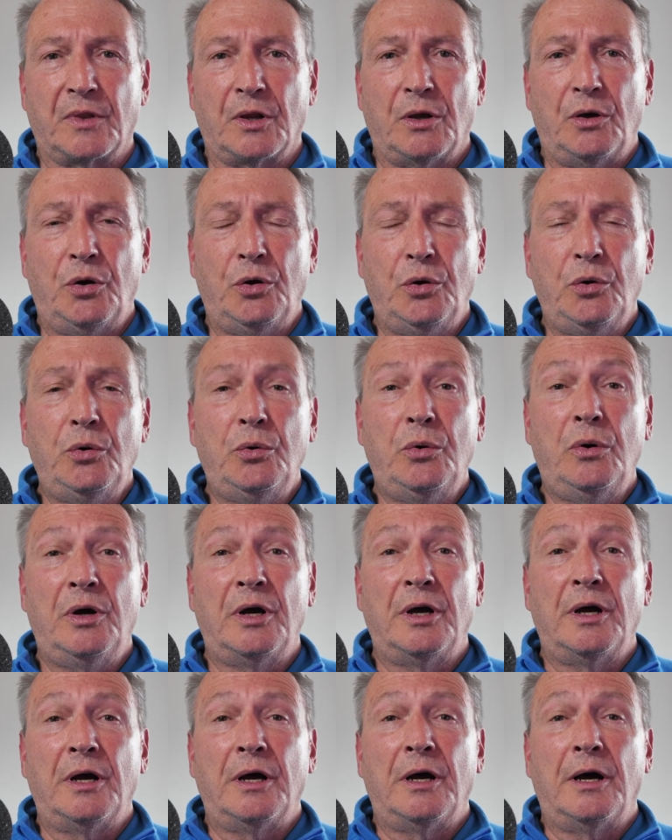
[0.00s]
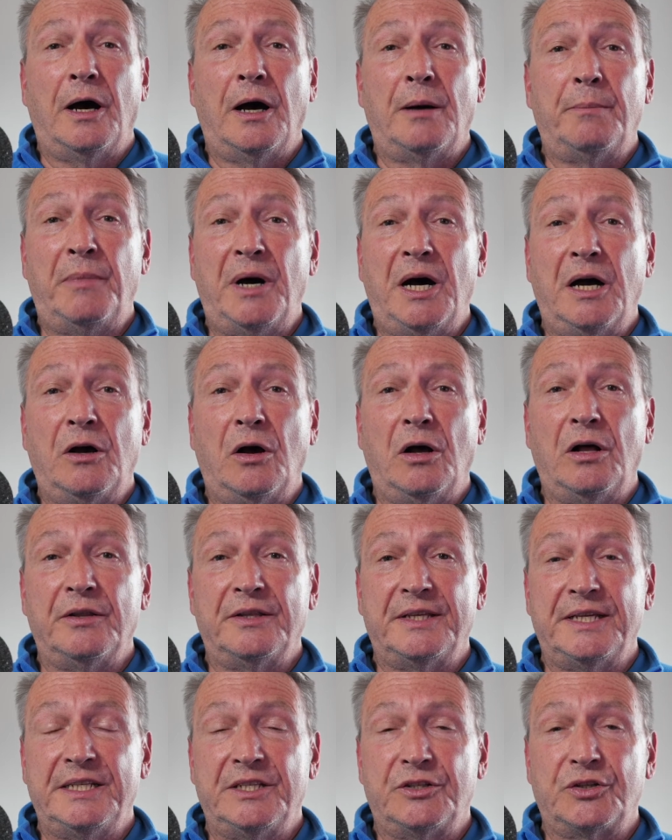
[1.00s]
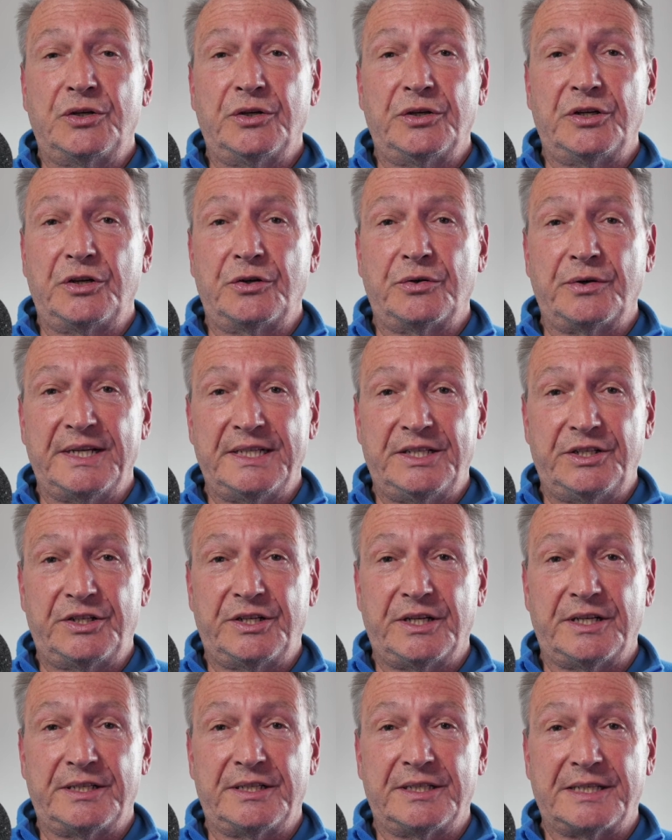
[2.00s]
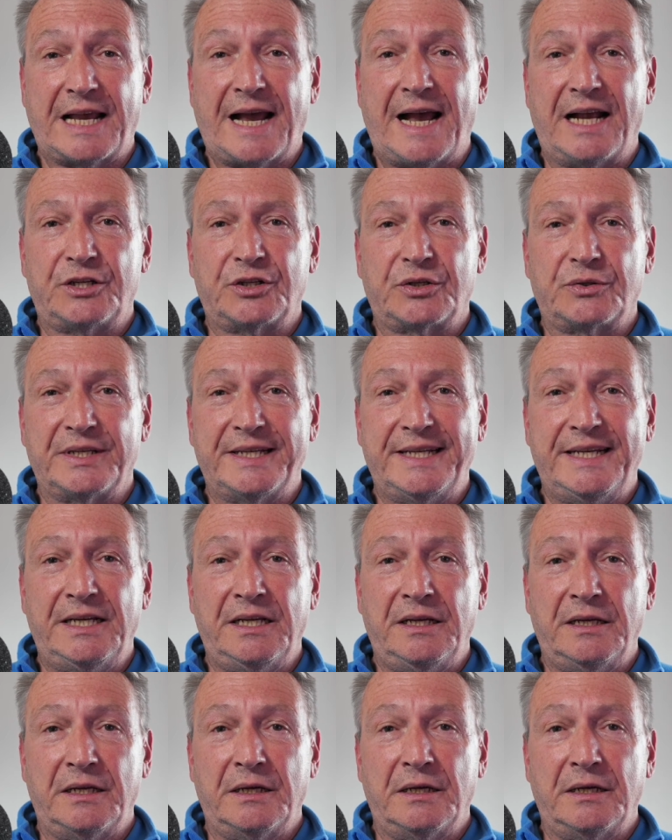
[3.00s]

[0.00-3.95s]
Who among all these good Christians actually